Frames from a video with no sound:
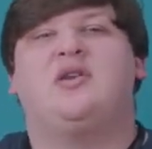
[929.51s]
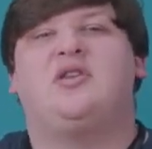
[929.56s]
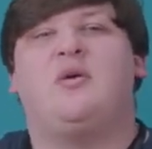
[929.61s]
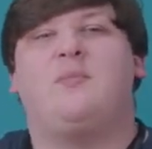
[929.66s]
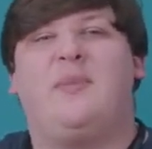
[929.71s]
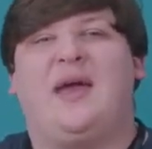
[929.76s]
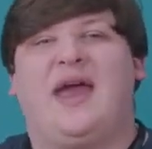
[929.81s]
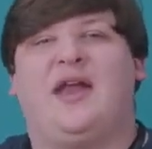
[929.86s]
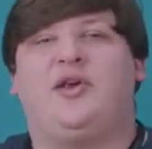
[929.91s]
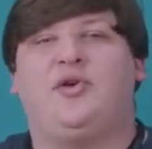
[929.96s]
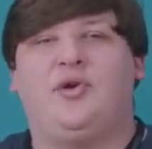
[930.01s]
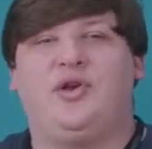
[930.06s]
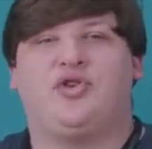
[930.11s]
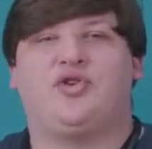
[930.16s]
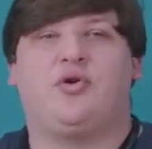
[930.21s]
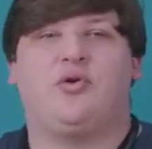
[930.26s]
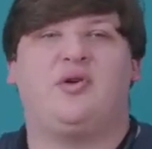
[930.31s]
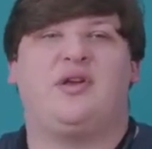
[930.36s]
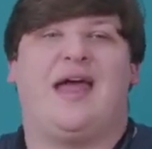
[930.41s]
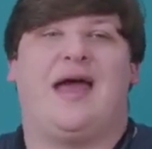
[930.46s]
to manually
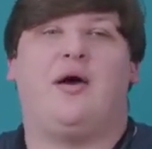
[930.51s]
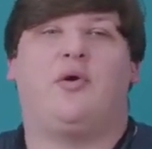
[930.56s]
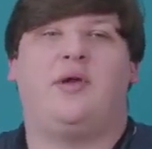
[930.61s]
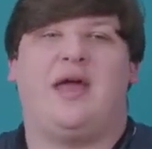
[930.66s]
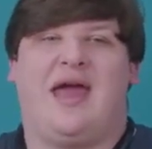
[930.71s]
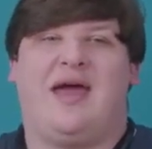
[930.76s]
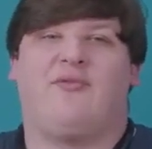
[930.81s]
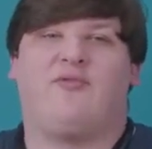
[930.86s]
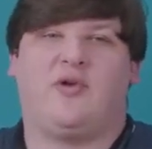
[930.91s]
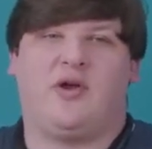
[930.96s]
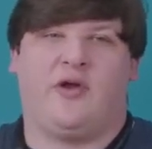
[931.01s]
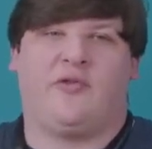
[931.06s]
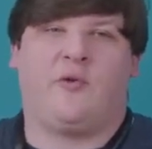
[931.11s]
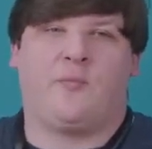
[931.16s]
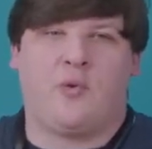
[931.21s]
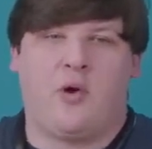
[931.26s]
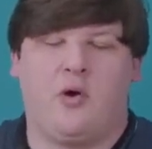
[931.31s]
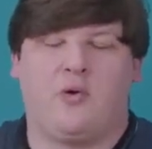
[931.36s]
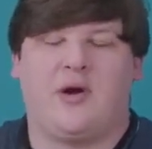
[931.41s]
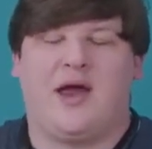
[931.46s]
turn down every other
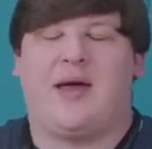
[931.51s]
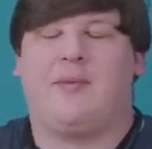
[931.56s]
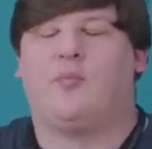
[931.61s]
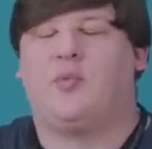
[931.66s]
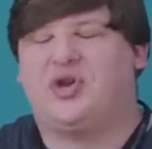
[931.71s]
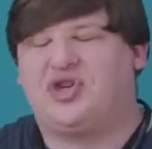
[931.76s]
program,